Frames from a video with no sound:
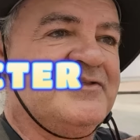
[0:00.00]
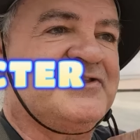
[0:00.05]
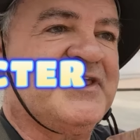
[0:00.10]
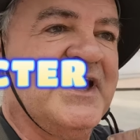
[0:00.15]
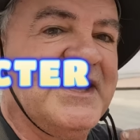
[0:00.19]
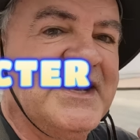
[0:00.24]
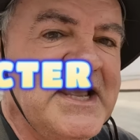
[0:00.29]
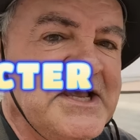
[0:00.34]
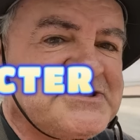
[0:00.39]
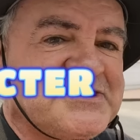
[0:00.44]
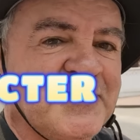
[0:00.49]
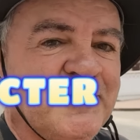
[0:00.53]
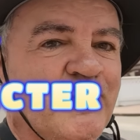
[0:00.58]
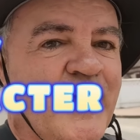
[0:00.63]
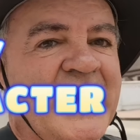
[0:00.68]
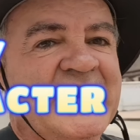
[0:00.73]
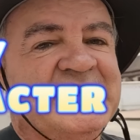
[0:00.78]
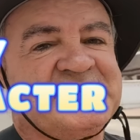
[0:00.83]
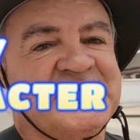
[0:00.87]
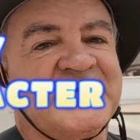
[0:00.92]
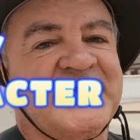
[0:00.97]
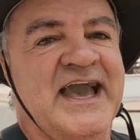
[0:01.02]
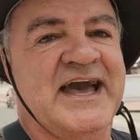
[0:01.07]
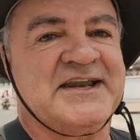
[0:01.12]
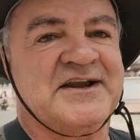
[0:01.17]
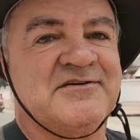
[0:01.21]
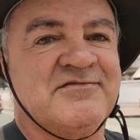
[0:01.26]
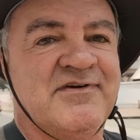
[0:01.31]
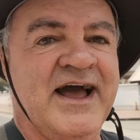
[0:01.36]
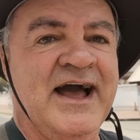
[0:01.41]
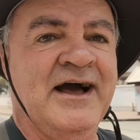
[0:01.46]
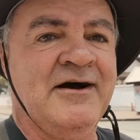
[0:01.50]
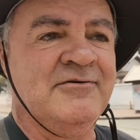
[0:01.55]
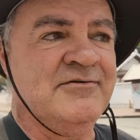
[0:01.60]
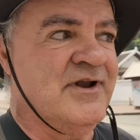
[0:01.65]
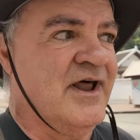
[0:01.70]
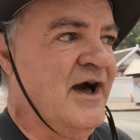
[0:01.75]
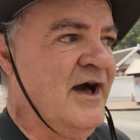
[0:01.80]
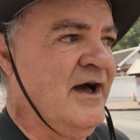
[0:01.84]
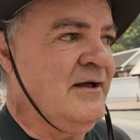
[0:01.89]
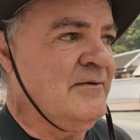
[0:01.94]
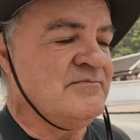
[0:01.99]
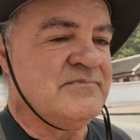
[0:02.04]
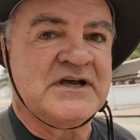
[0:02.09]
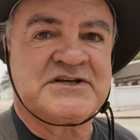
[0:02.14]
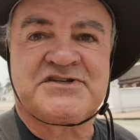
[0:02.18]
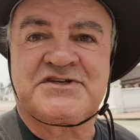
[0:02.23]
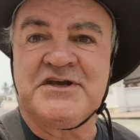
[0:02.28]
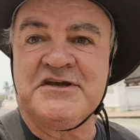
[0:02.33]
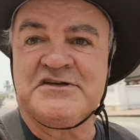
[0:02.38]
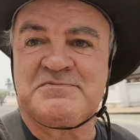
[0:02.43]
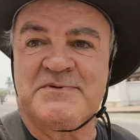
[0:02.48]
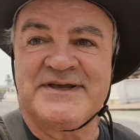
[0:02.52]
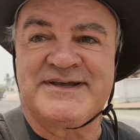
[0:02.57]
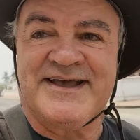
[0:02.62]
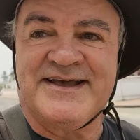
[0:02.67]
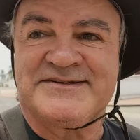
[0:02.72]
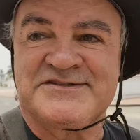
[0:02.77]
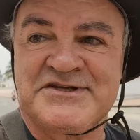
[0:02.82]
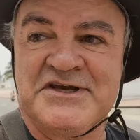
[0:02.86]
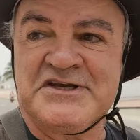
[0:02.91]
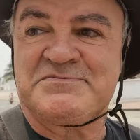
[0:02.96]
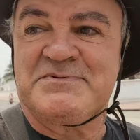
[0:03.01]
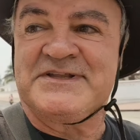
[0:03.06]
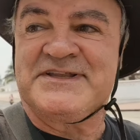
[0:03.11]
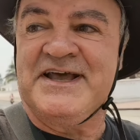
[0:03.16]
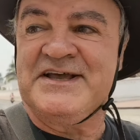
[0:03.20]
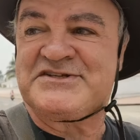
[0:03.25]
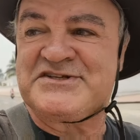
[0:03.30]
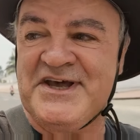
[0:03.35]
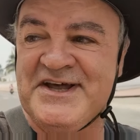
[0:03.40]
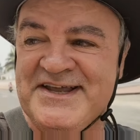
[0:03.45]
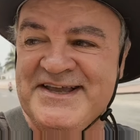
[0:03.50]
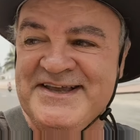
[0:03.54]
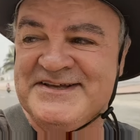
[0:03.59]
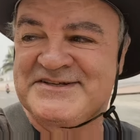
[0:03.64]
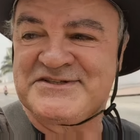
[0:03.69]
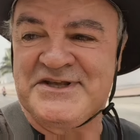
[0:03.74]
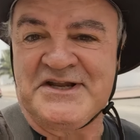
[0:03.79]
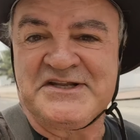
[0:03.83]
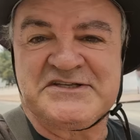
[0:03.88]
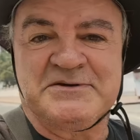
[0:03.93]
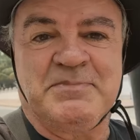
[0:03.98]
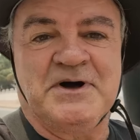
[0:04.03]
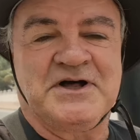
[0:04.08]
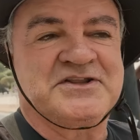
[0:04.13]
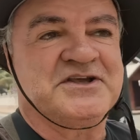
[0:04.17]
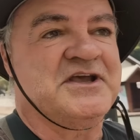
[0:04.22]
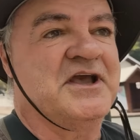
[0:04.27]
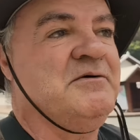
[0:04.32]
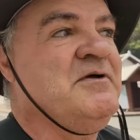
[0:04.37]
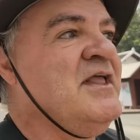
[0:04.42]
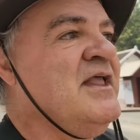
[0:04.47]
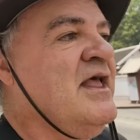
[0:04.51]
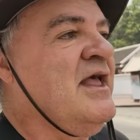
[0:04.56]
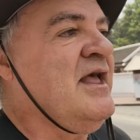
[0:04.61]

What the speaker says: There is a way to get around that. Excuse me, dear. Sorry to bother you.